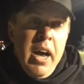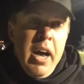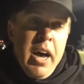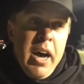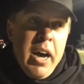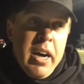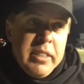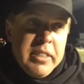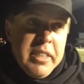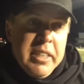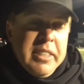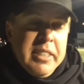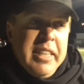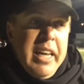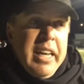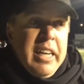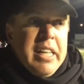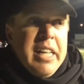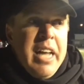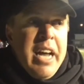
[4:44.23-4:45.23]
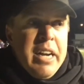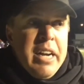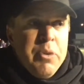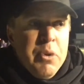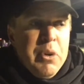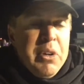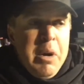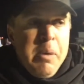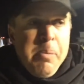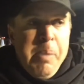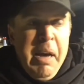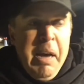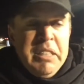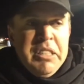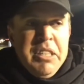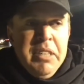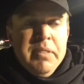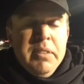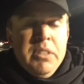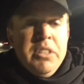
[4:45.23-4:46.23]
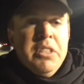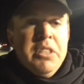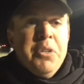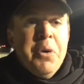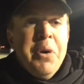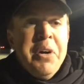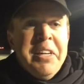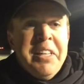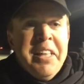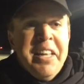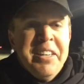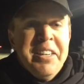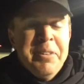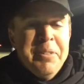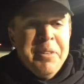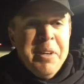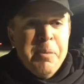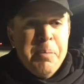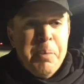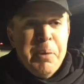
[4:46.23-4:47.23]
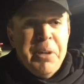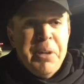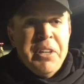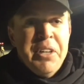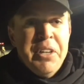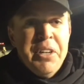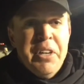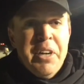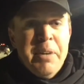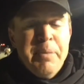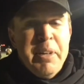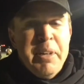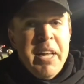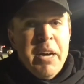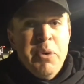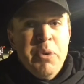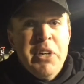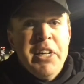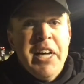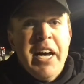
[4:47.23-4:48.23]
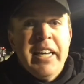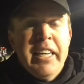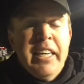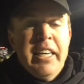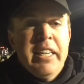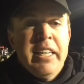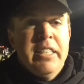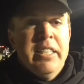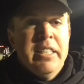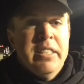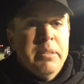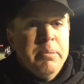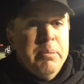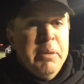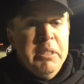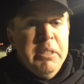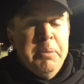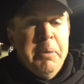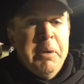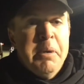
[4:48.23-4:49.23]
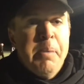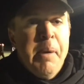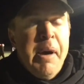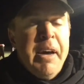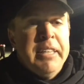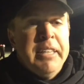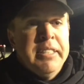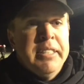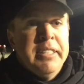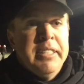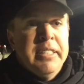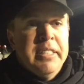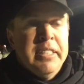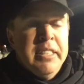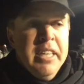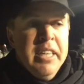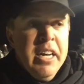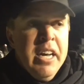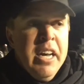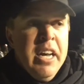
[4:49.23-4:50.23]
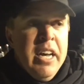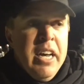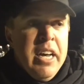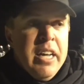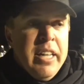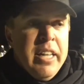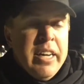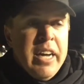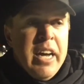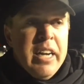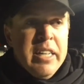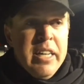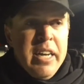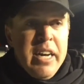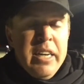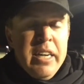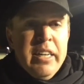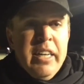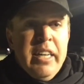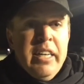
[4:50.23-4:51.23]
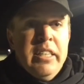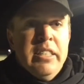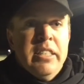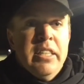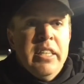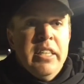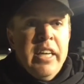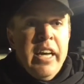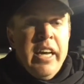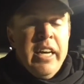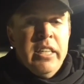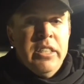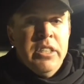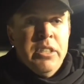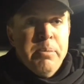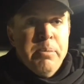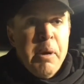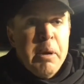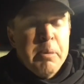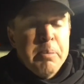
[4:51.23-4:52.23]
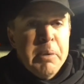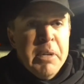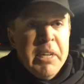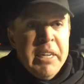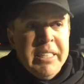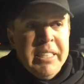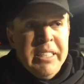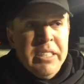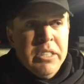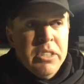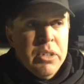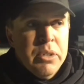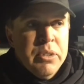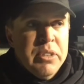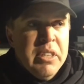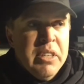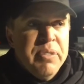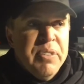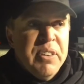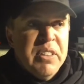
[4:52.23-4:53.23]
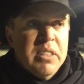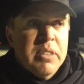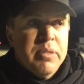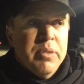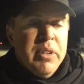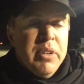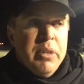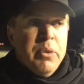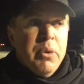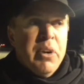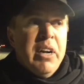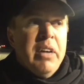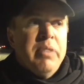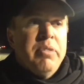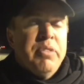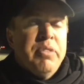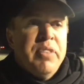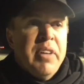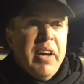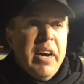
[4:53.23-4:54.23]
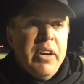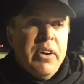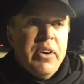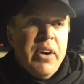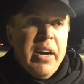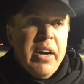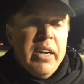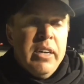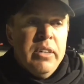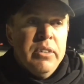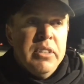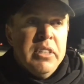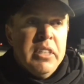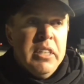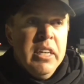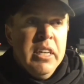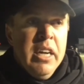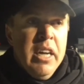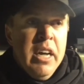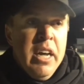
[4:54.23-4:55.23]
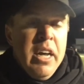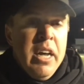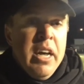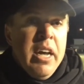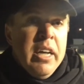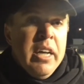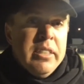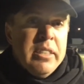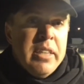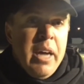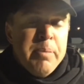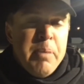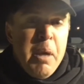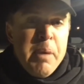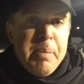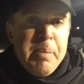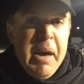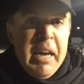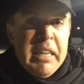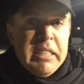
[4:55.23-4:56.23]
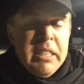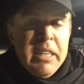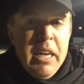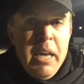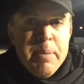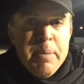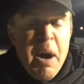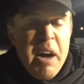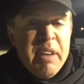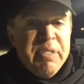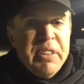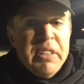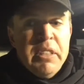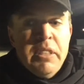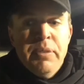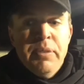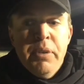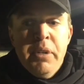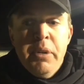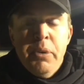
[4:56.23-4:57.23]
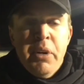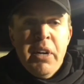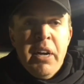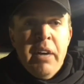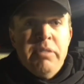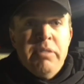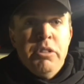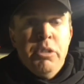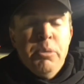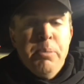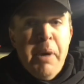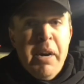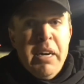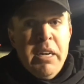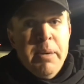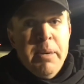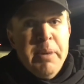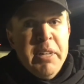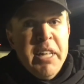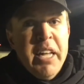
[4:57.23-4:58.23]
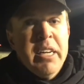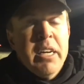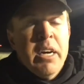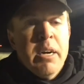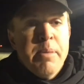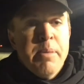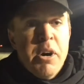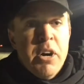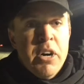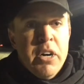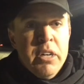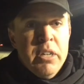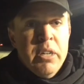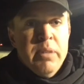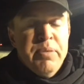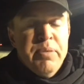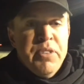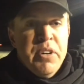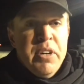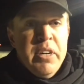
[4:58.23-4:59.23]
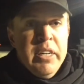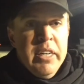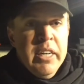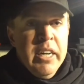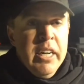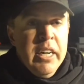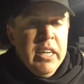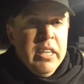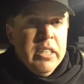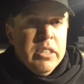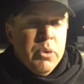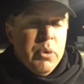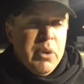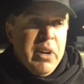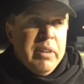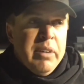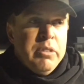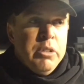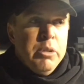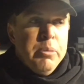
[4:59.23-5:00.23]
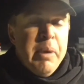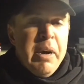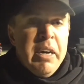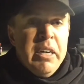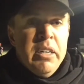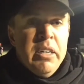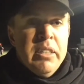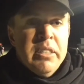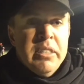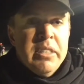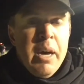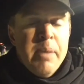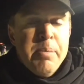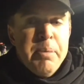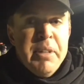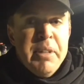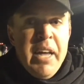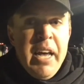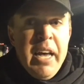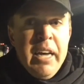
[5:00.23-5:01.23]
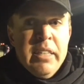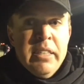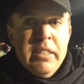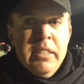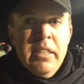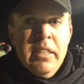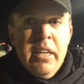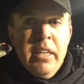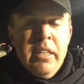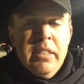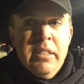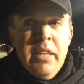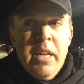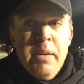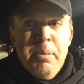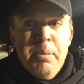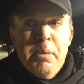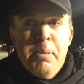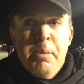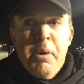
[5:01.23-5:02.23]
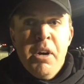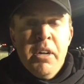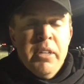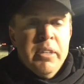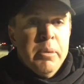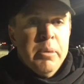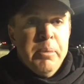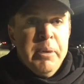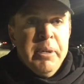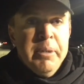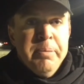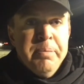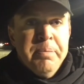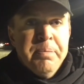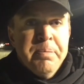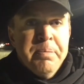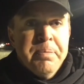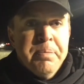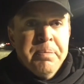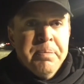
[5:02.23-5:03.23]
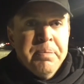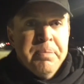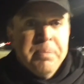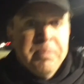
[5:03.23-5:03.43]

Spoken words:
Oh, it's going to take a lot of work on pass coverage this week. They're pretty good. I mean, that Will Height kid doesn't miss many passes, and they got a lot of kids on the edge that make plays. So defensively, we're going to have to fly around and stop that passing game. Offensively, we're going to have to do better. I mean, they come hard up front, so we're going to have to do better at stopping that and keeping the ball a little bit.